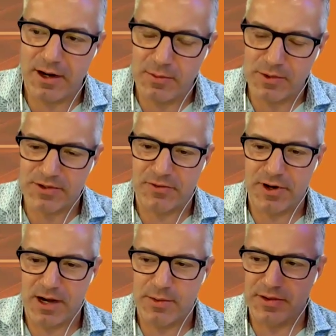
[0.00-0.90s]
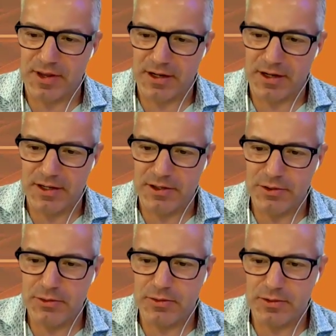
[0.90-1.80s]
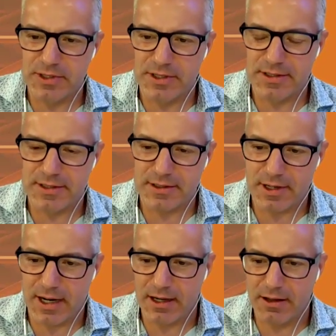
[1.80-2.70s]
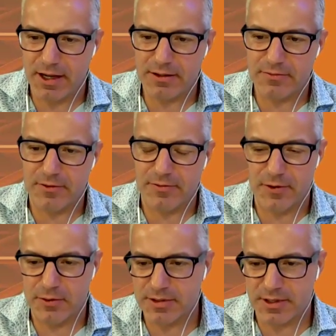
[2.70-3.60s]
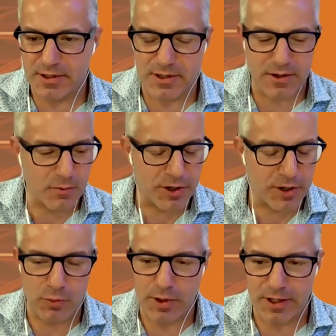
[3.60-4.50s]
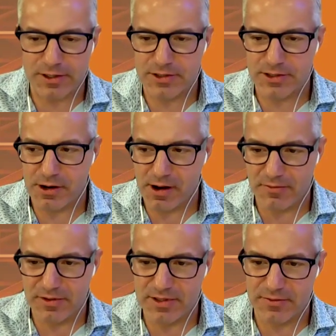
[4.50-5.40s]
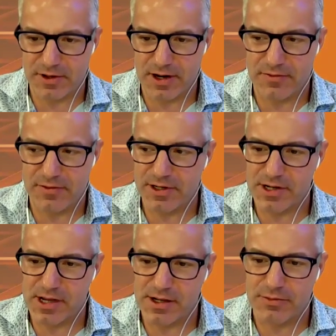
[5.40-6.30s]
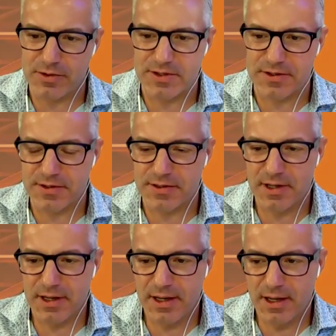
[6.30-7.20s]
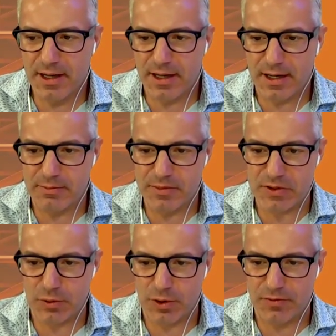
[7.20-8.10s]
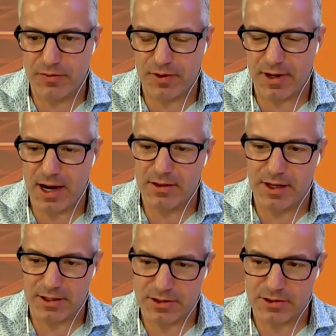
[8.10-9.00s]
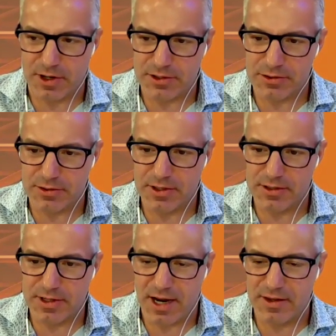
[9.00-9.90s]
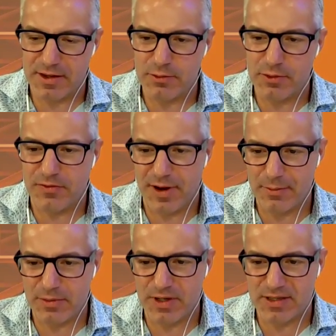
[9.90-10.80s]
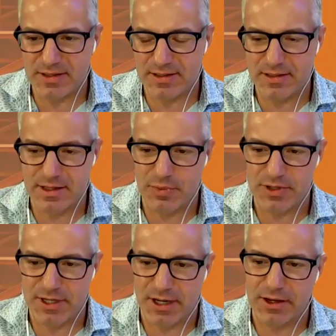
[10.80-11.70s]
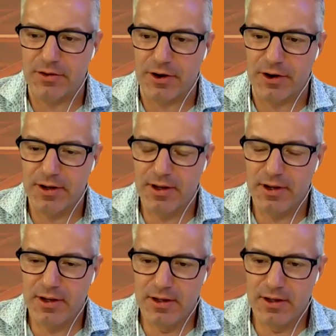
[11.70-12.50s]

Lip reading: I almost forgot about that. Can you just highlight for folks and what you're willing to share, obviously for confidentiality reasons, sort of how that's structured? Because I think with family businesses in particular,